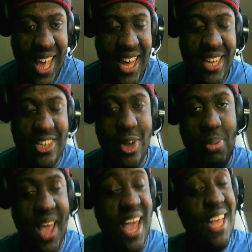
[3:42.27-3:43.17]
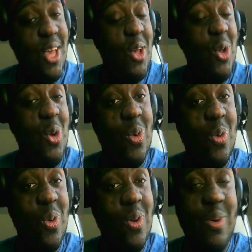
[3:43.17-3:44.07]
Too bad you
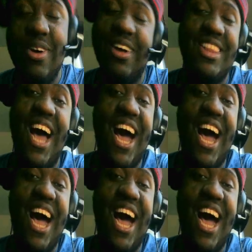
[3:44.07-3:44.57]
will die.